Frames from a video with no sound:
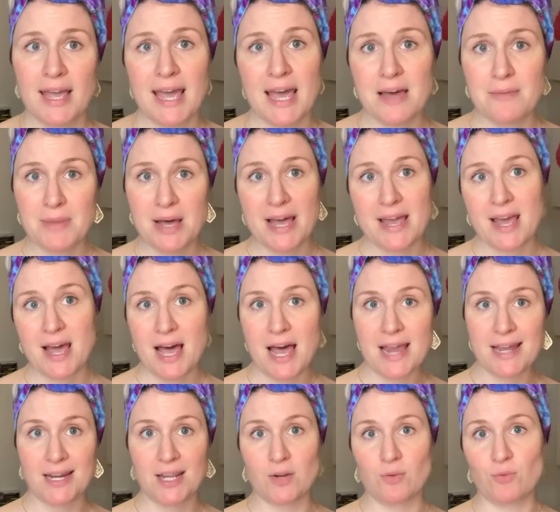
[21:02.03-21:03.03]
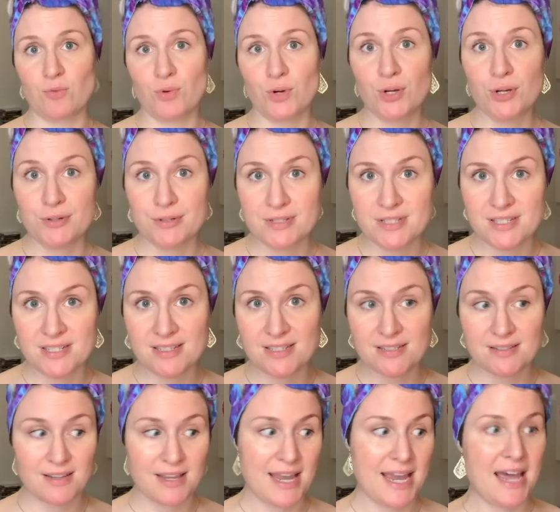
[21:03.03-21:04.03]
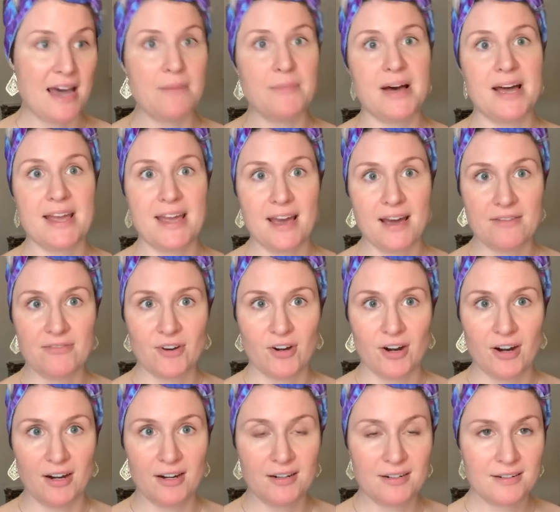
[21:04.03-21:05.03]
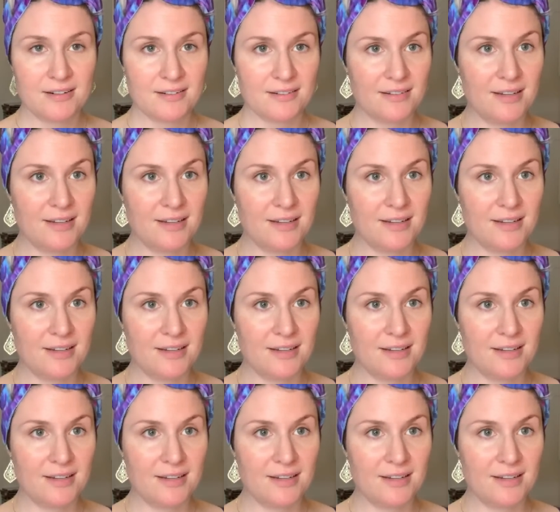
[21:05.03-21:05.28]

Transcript: Am I hiding roots? Am I ever?